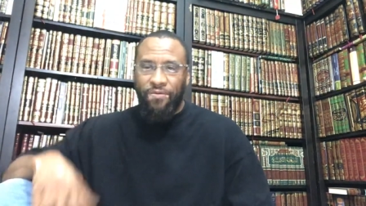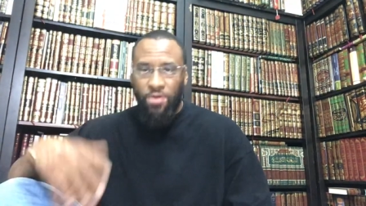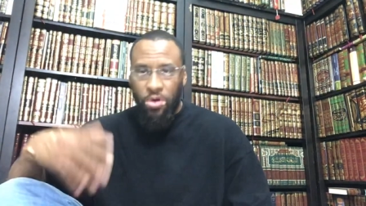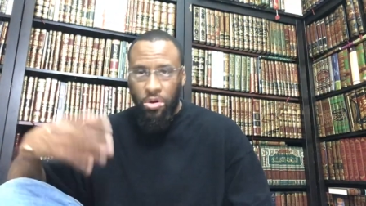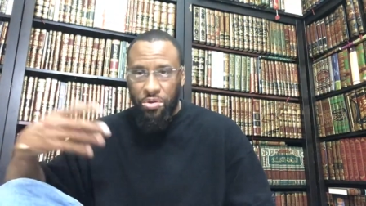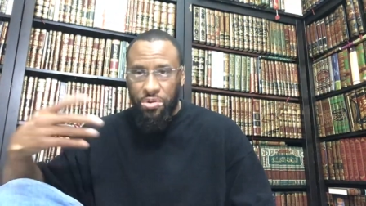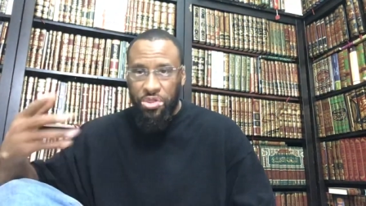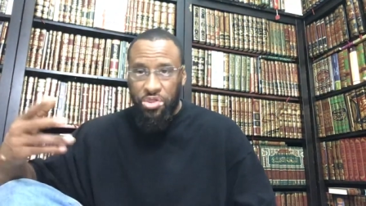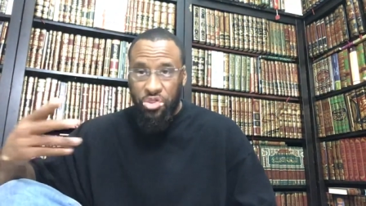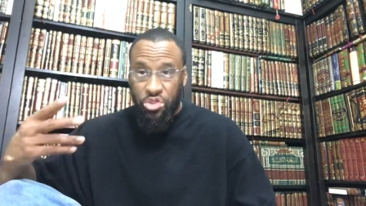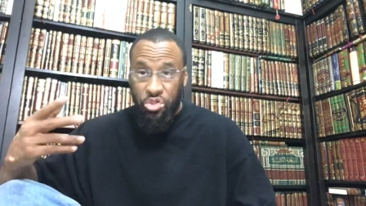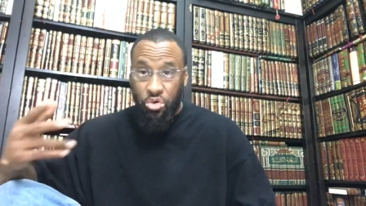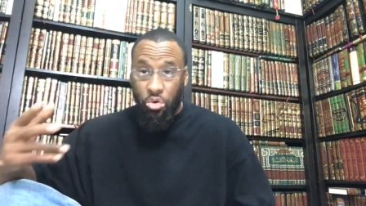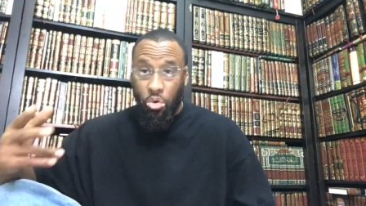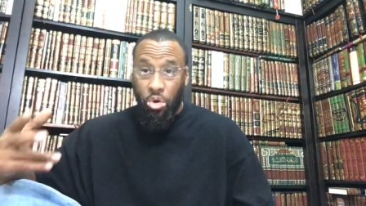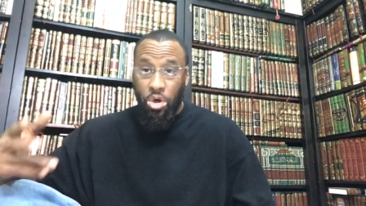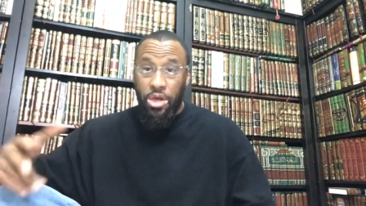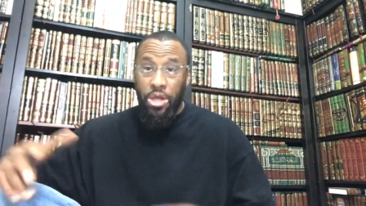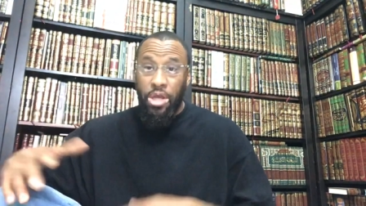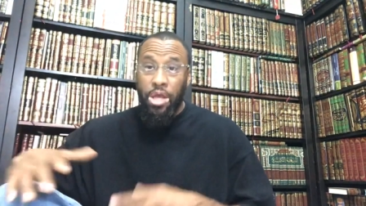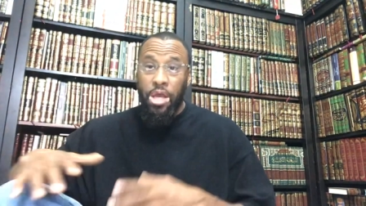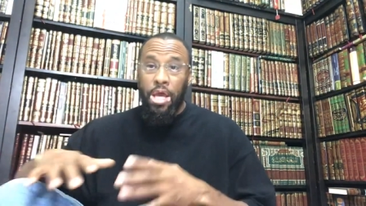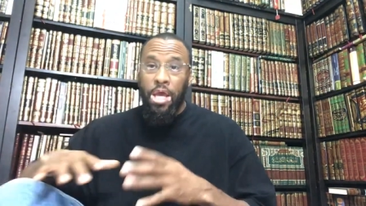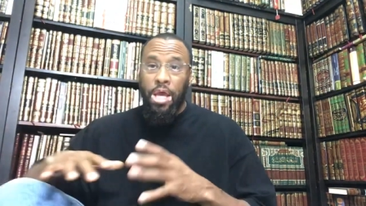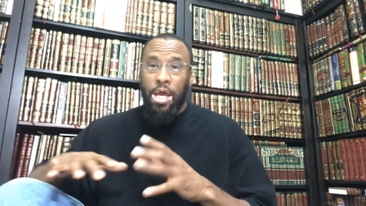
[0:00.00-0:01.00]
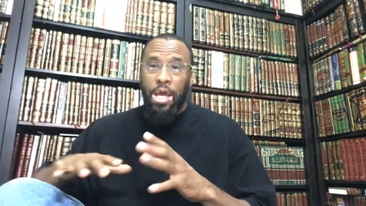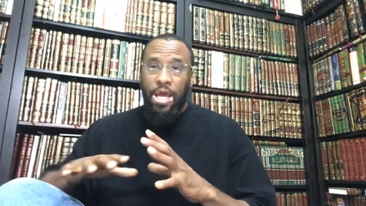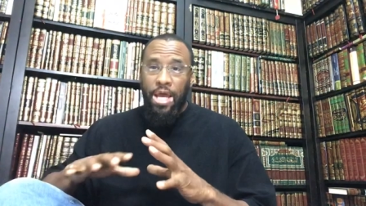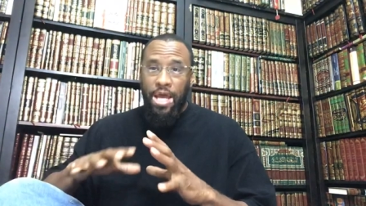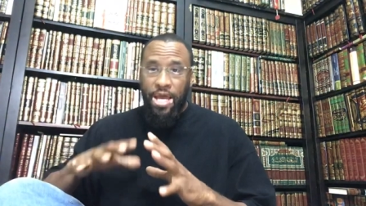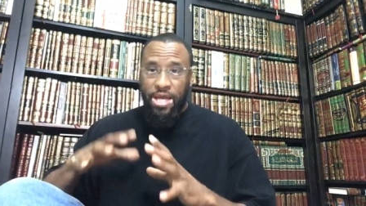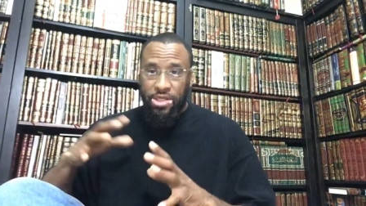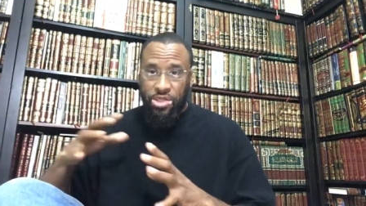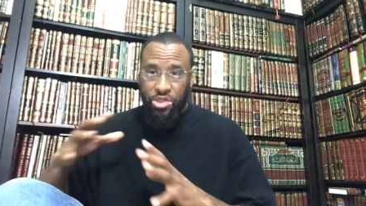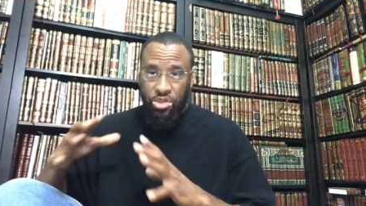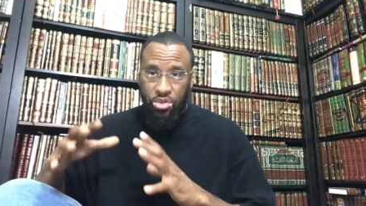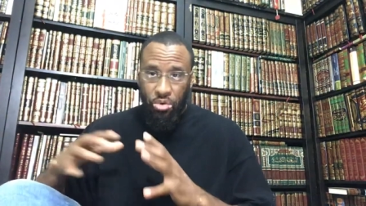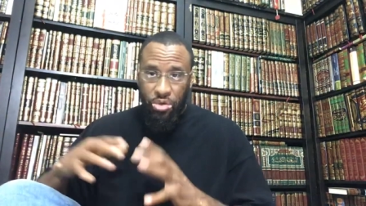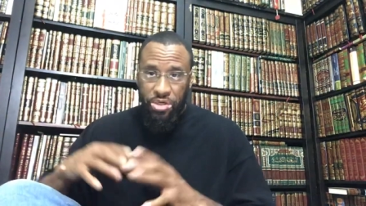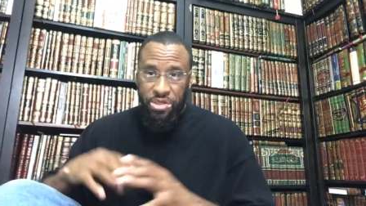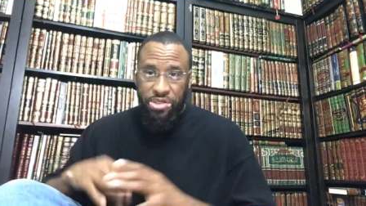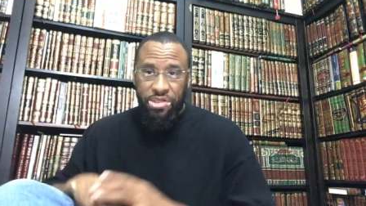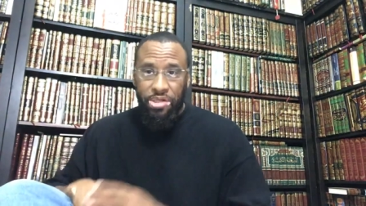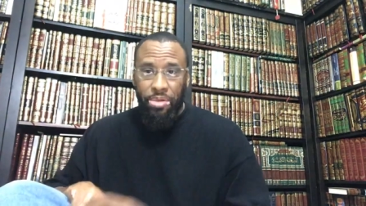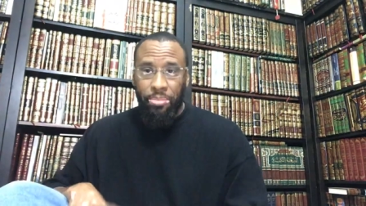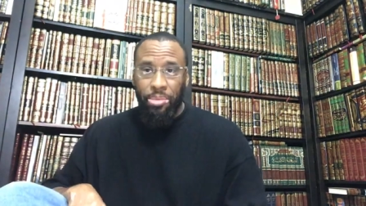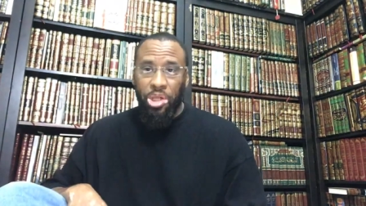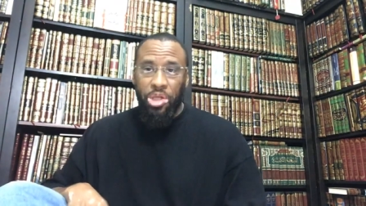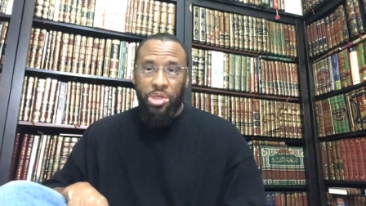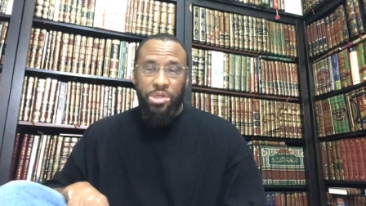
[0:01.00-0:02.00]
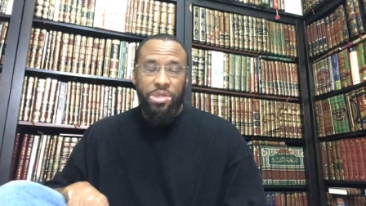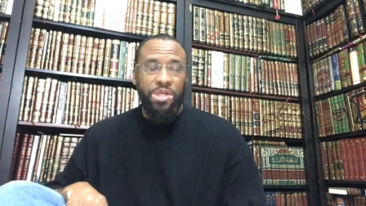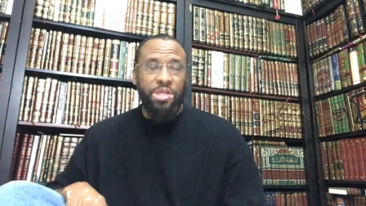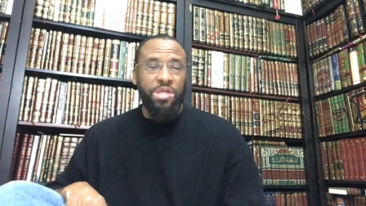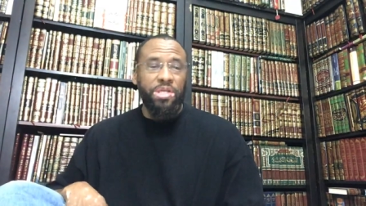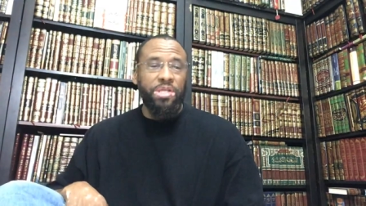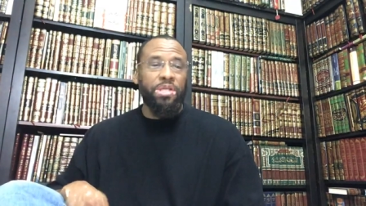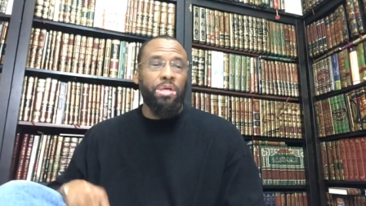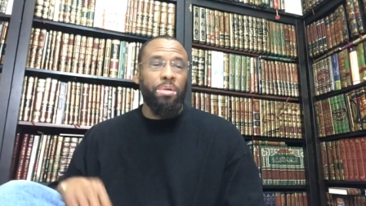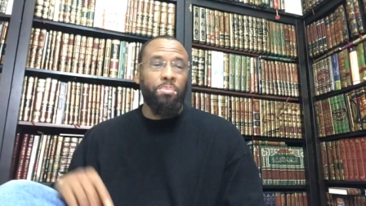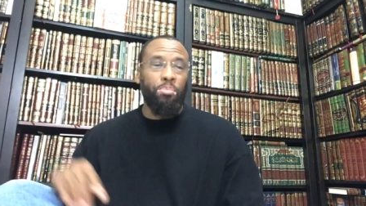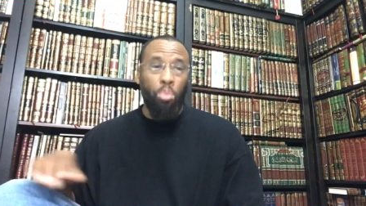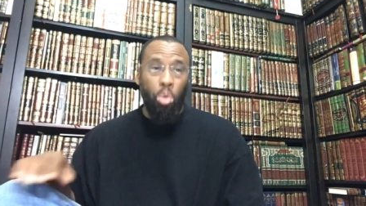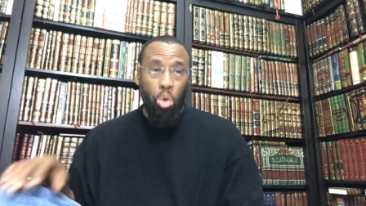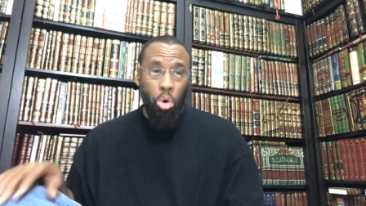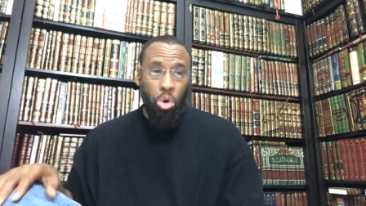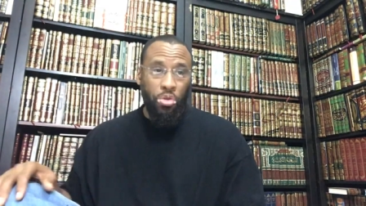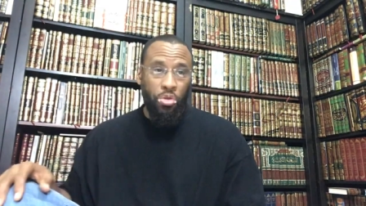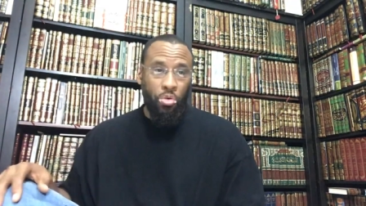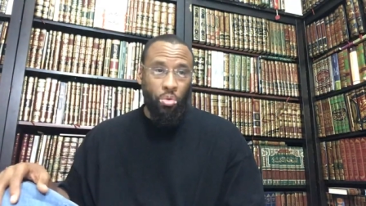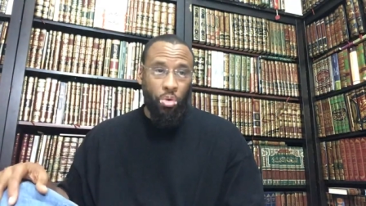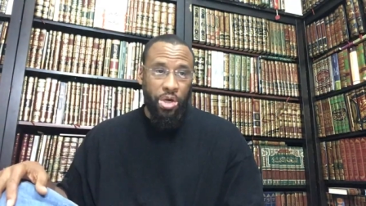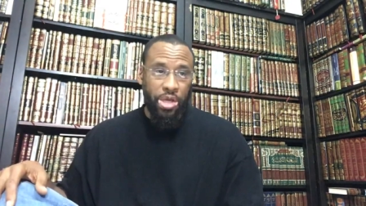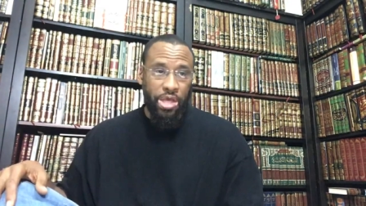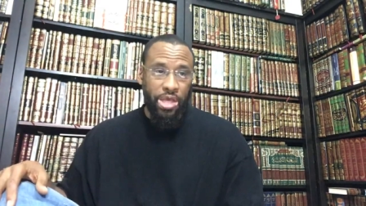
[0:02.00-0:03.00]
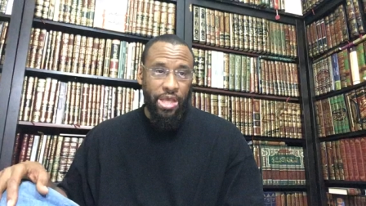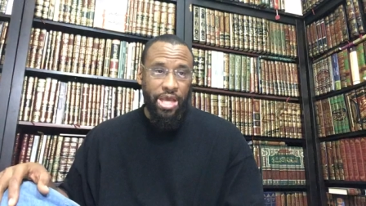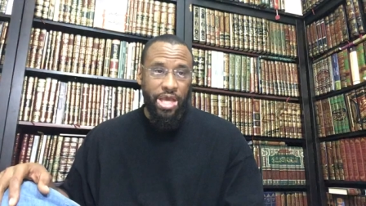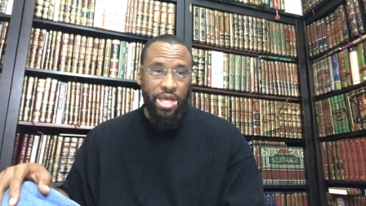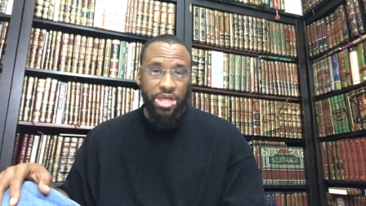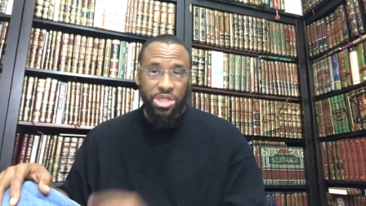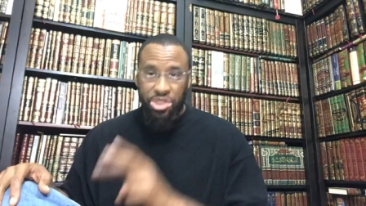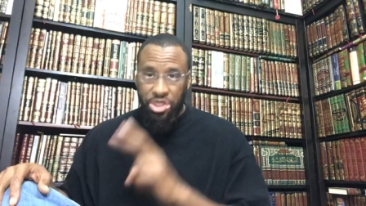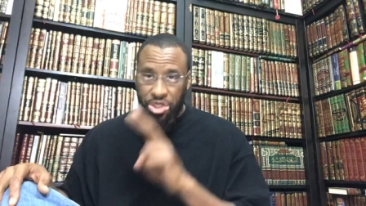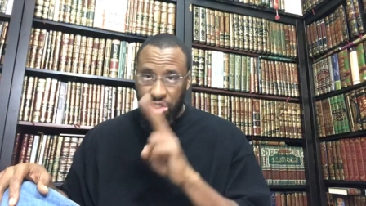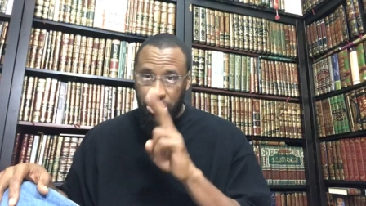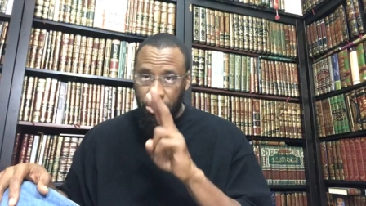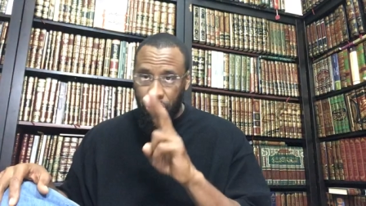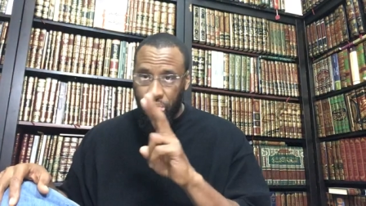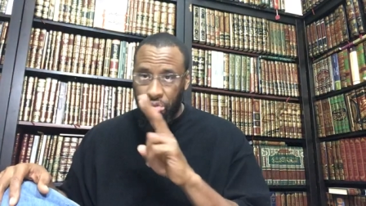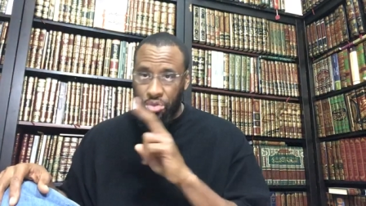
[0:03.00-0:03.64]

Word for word: And I've heard this story and stories similar to this on more than one occasion,